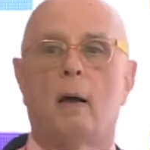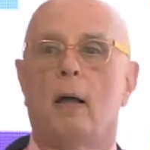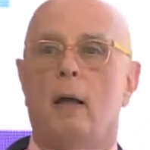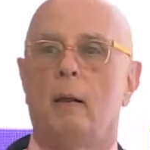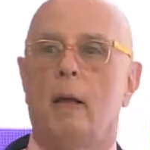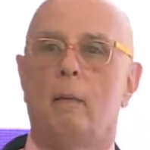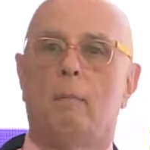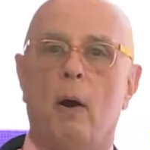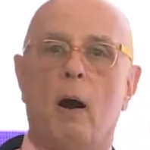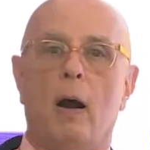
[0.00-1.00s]

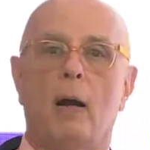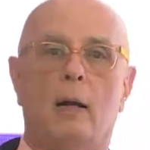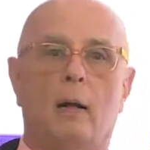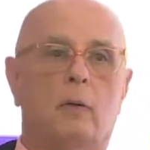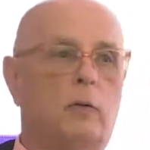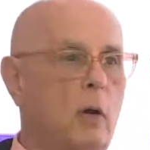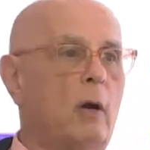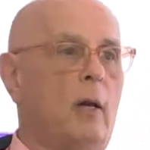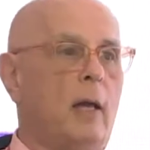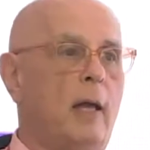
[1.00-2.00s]
in part,
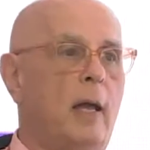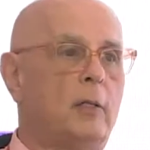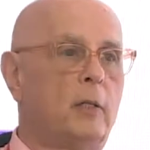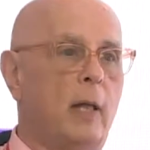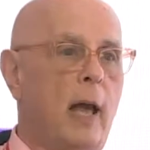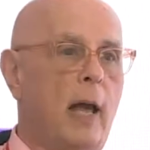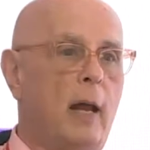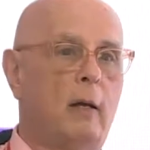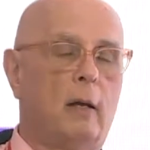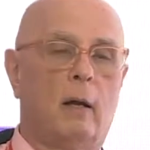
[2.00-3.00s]
certainly, it's
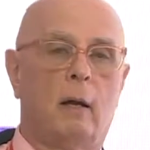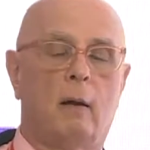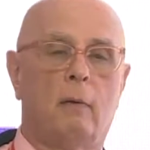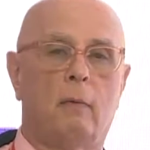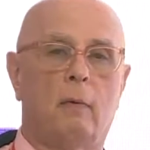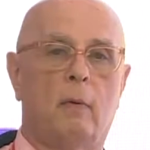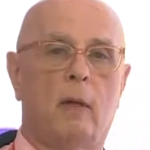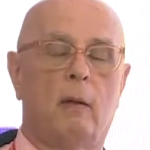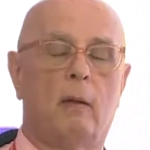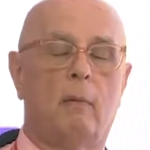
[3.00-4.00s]
that,
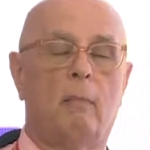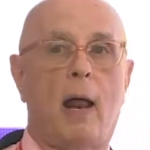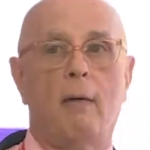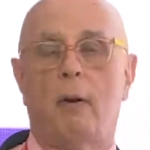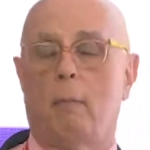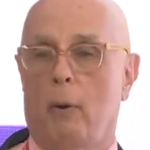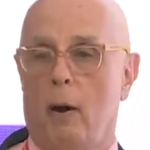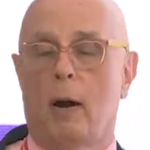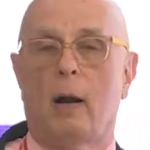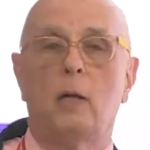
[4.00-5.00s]
not even in
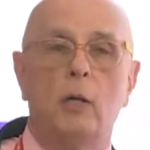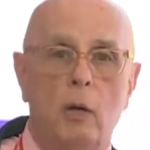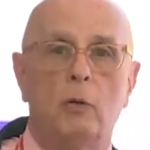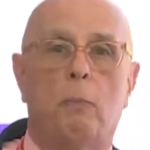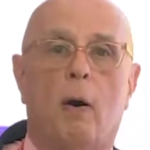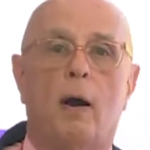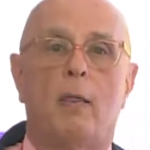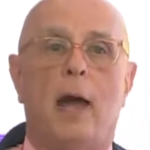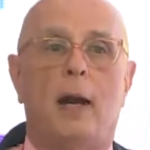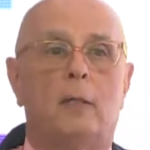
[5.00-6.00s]
part, a huge
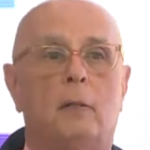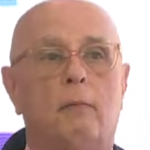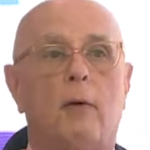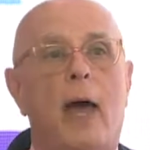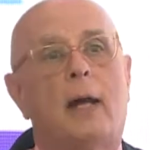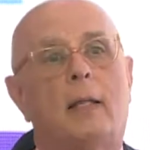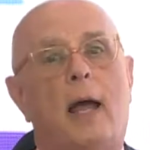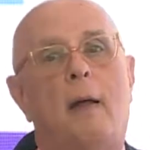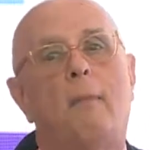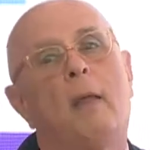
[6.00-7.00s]
part of that is the fact
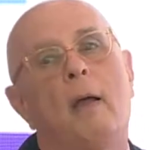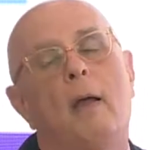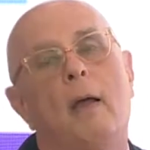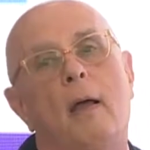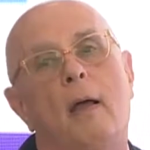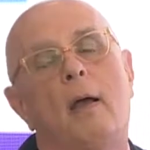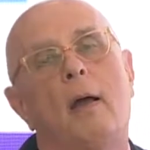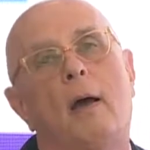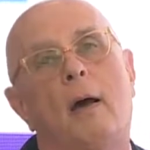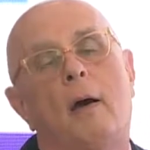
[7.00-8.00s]
that
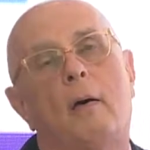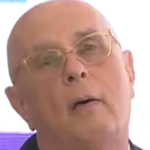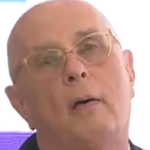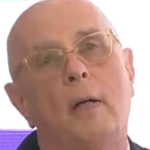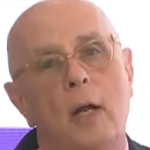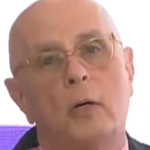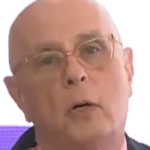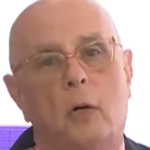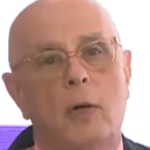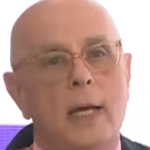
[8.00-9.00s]

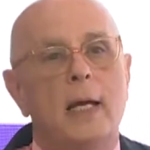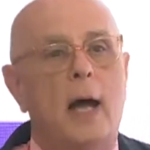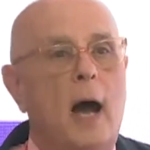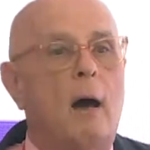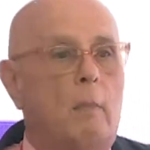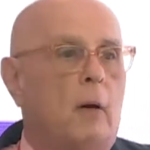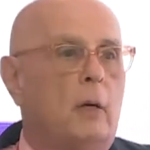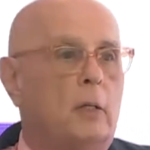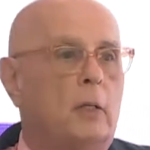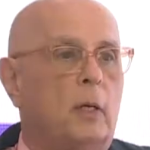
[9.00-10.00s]
digital
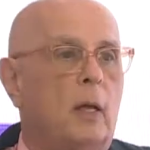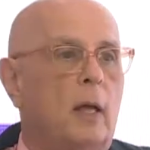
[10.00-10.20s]
e-commerce